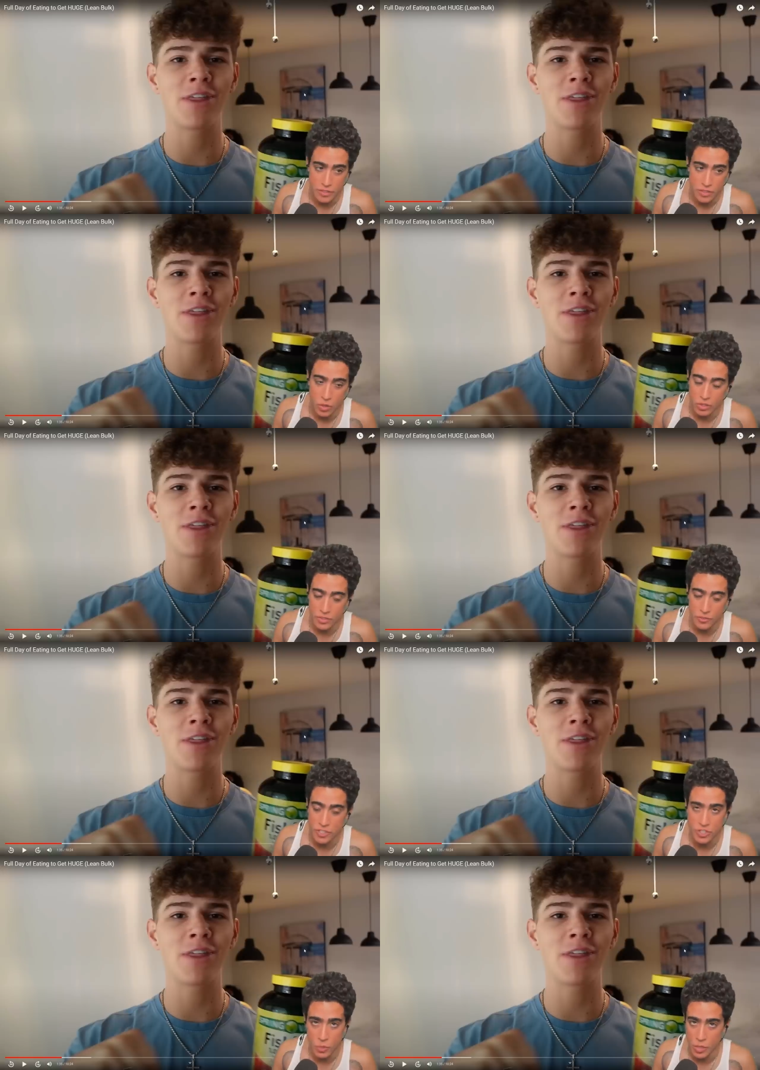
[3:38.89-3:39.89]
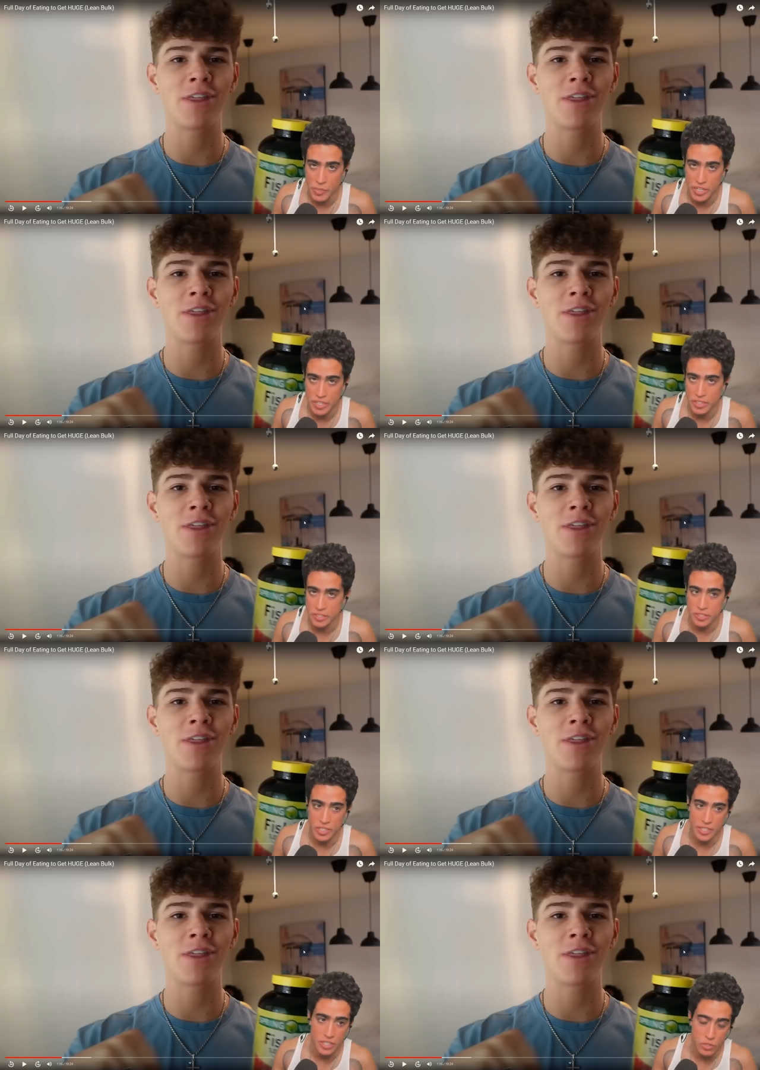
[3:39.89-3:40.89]
Speaker 1: The only fish you want to be eating is
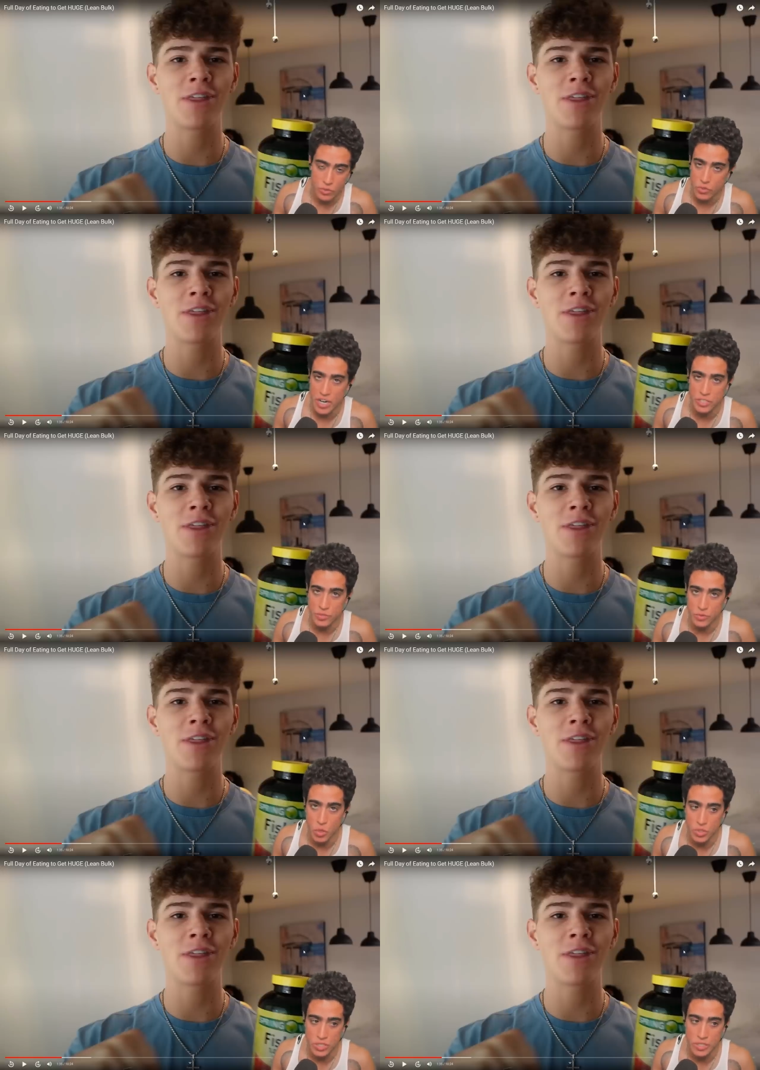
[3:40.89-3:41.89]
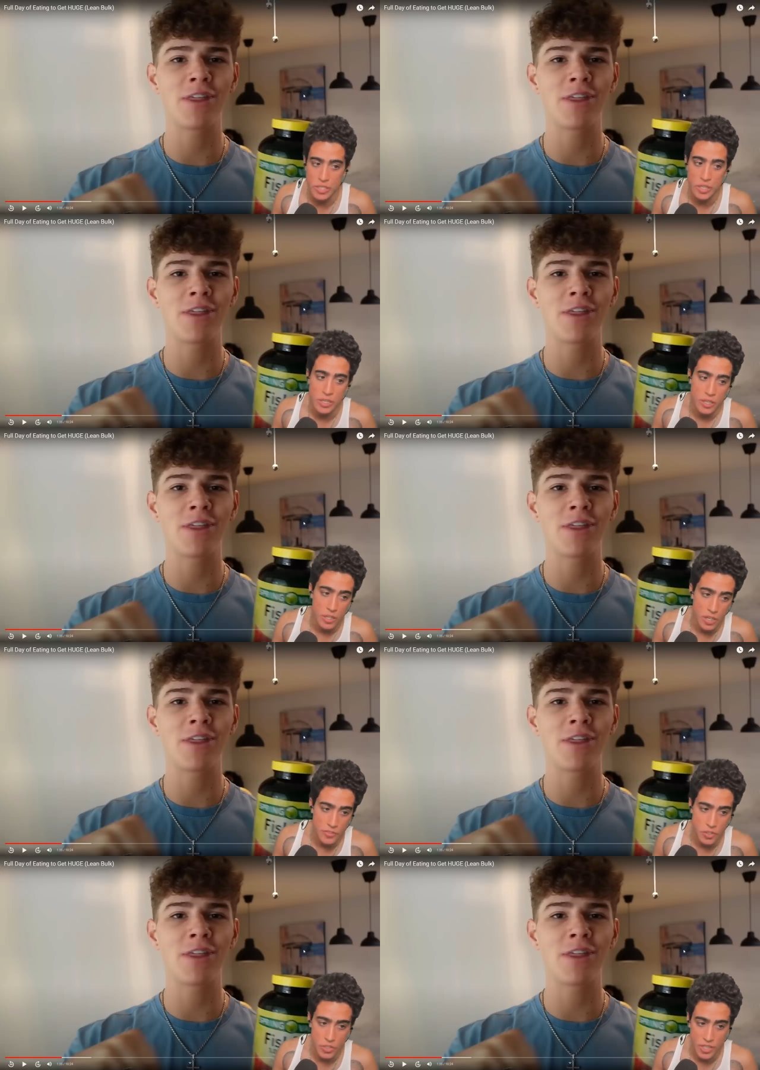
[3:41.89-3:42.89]
like either fresh or frozen
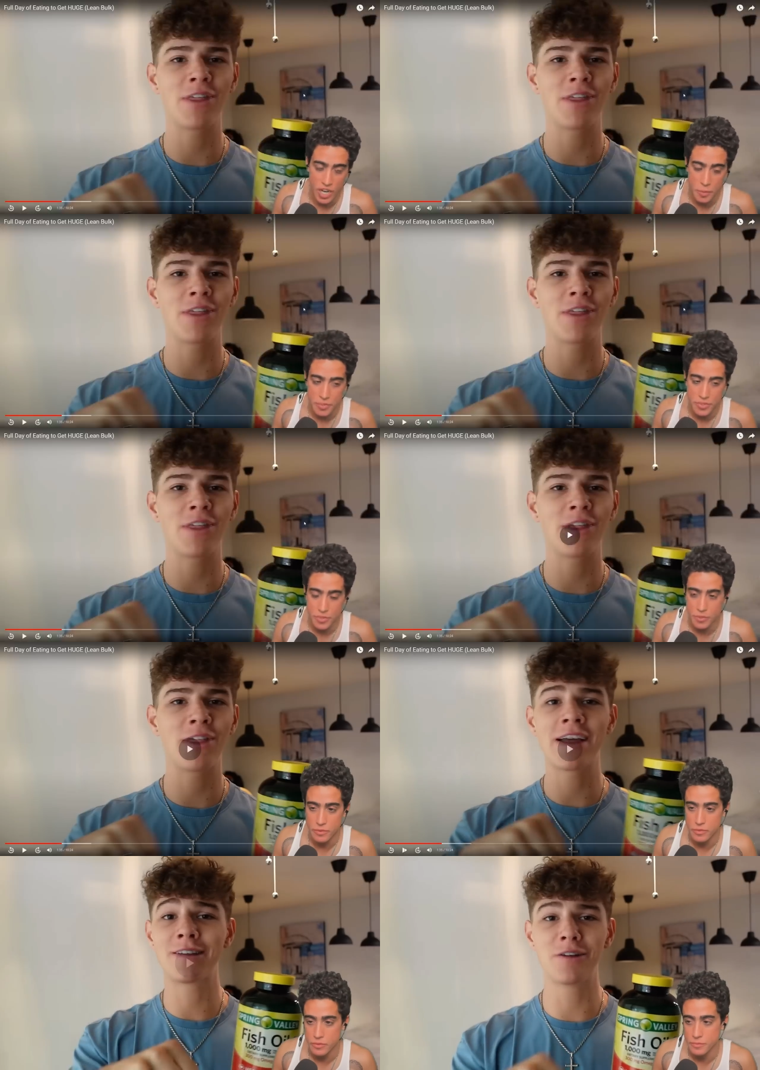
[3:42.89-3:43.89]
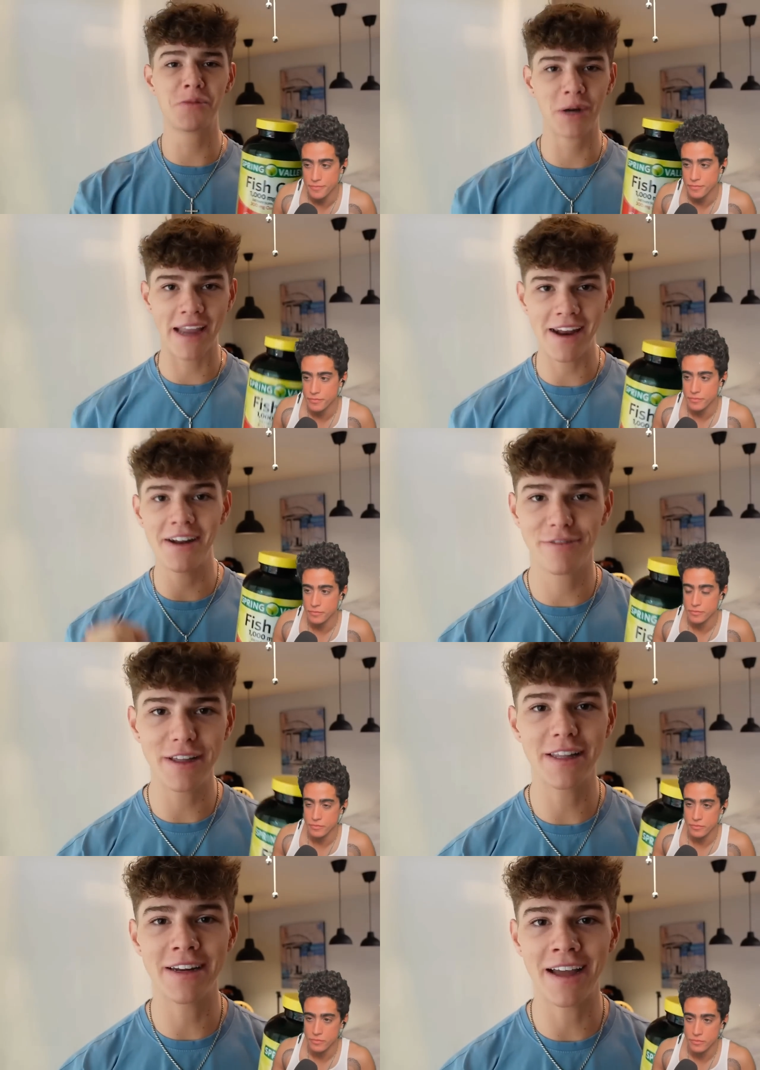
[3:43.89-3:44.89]
of certain types.
Speaker 2: Is lubricated,
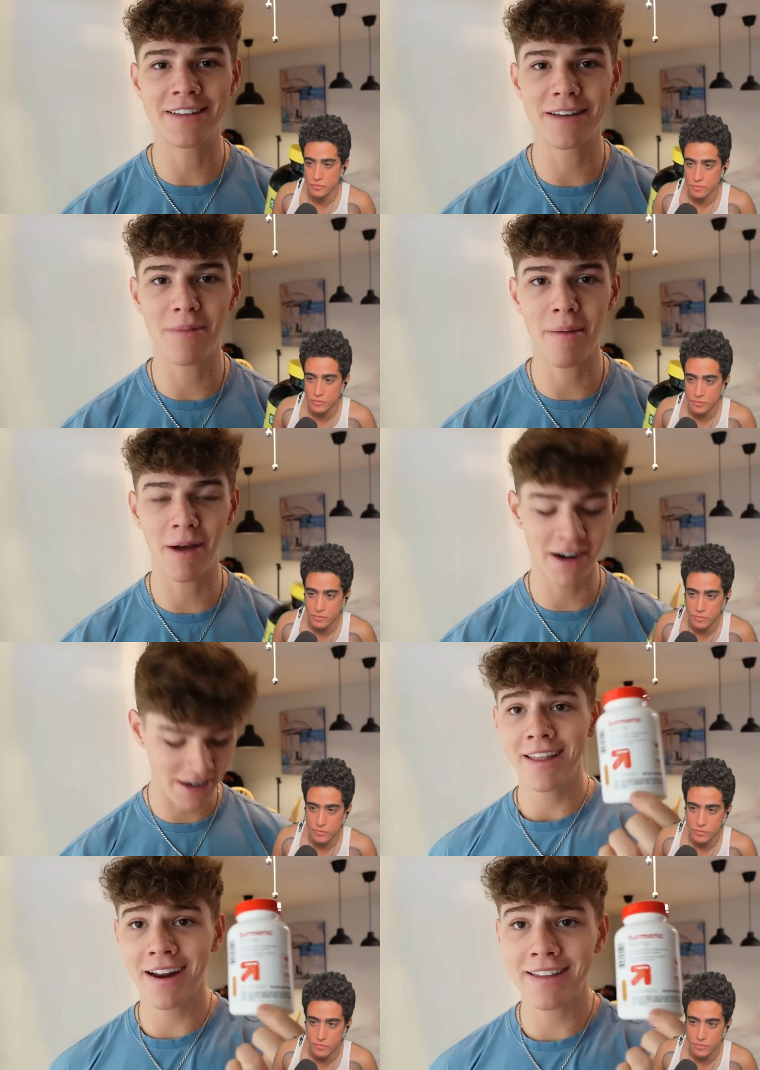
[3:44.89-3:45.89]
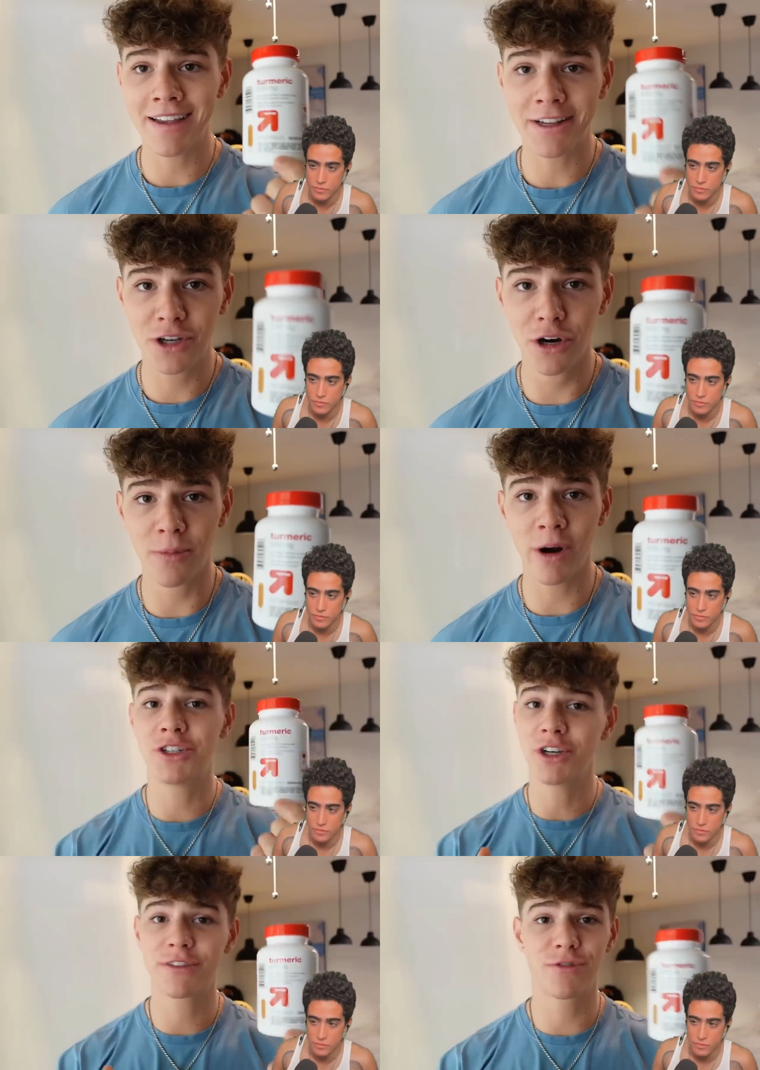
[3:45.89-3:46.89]
feeling nice in my body. Then I take
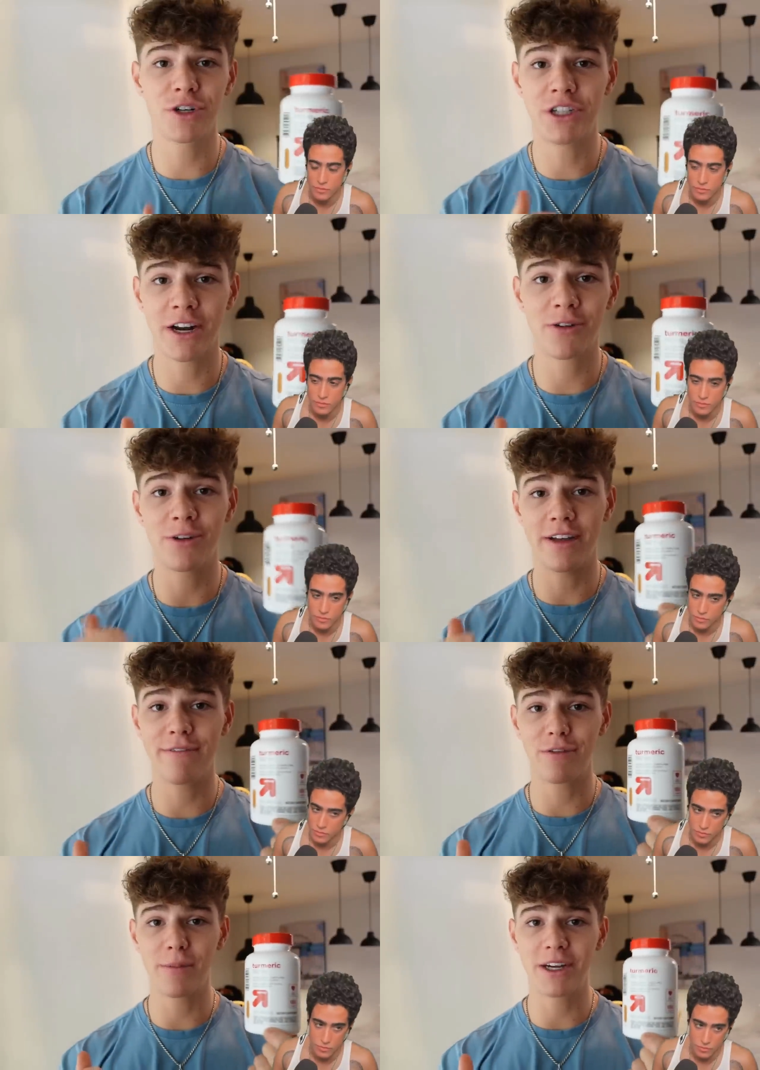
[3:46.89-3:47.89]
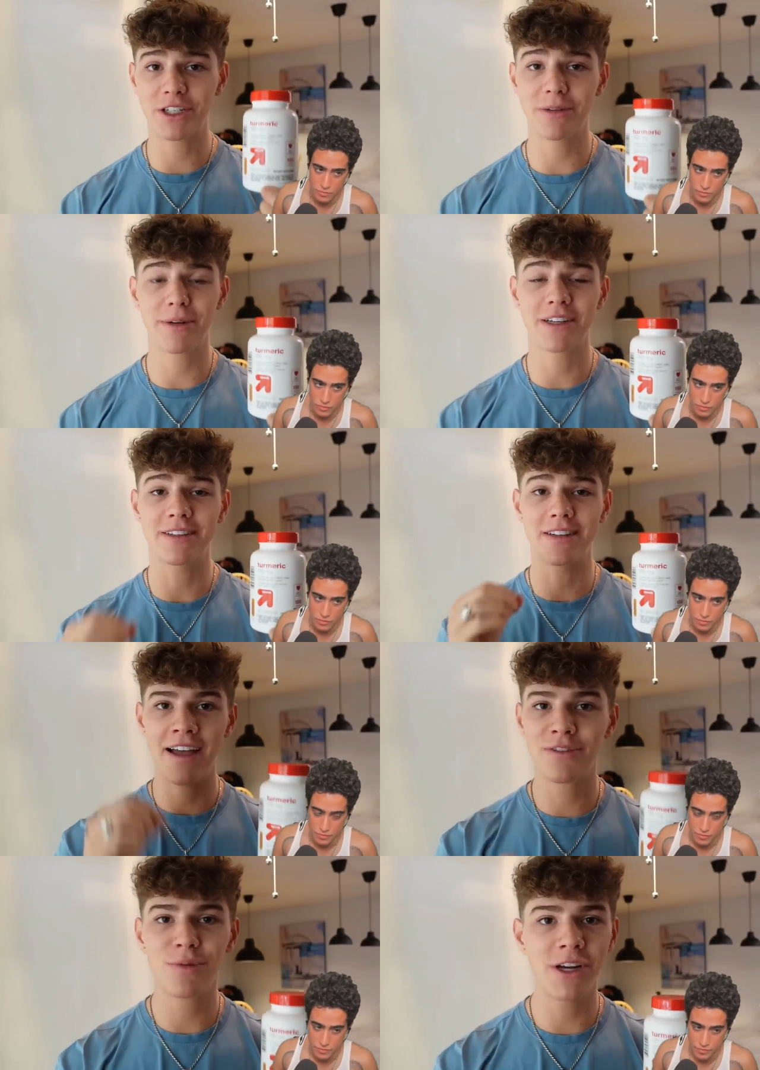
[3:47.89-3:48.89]
turmeric just for general inflammation because,
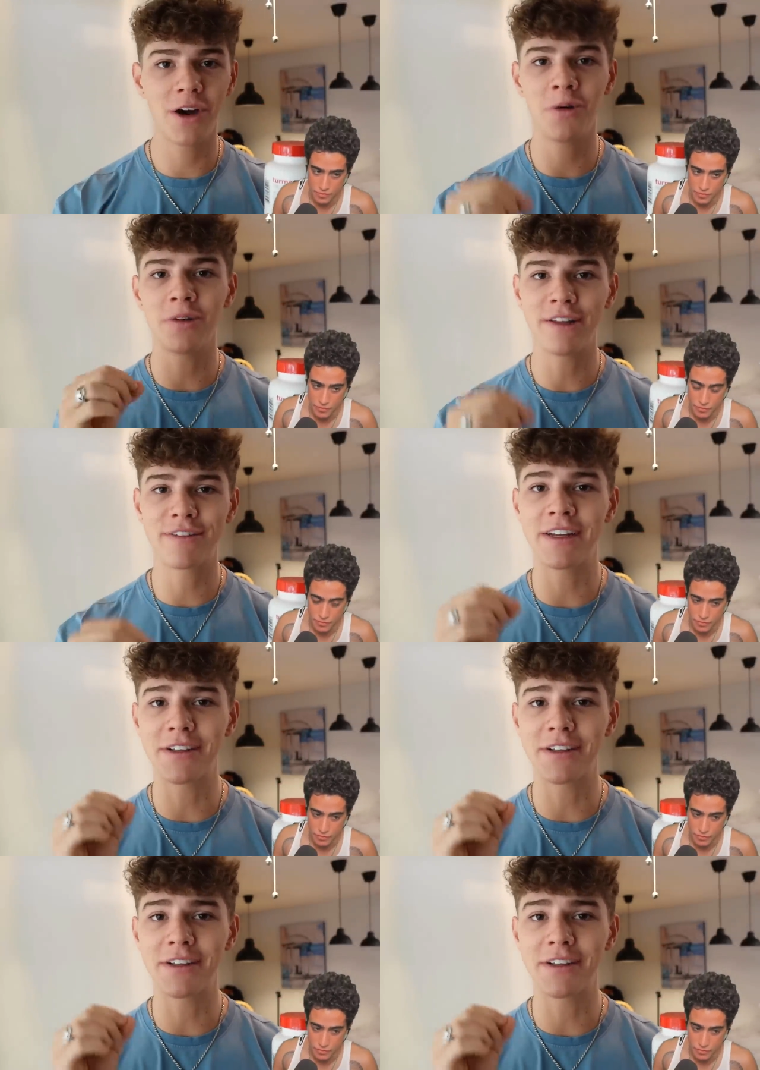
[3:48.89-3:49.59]
as we know, lifting